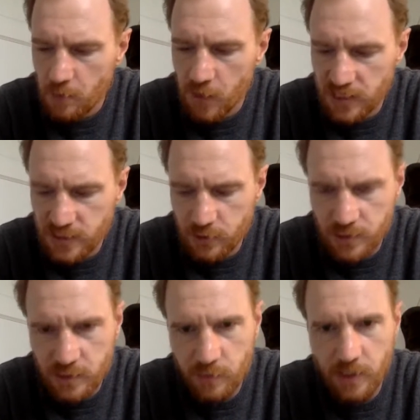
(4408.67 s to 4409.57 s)
But it's doing
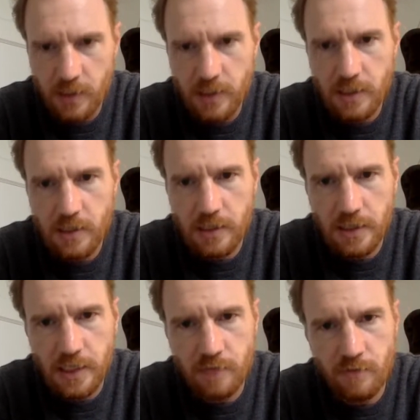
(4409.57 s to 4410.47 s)
something
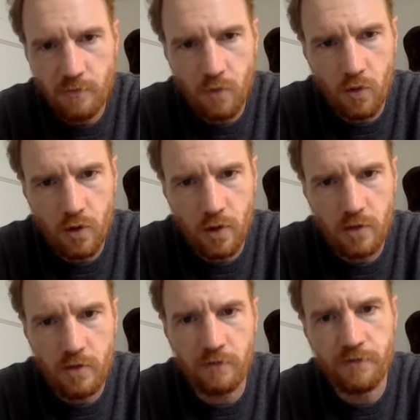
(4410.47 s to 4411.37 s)
even
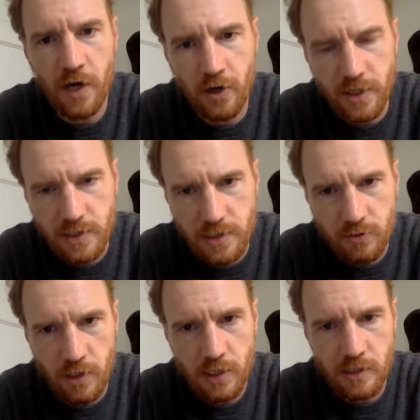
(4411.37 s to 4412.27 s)
more
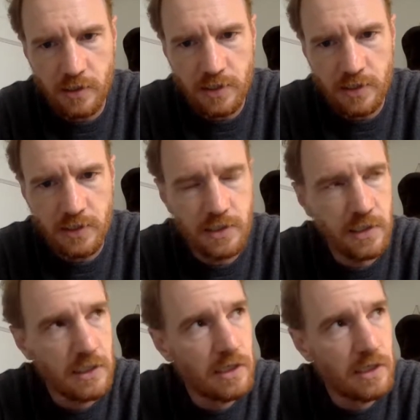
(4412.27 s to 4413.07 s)
nefarious, right? And this has,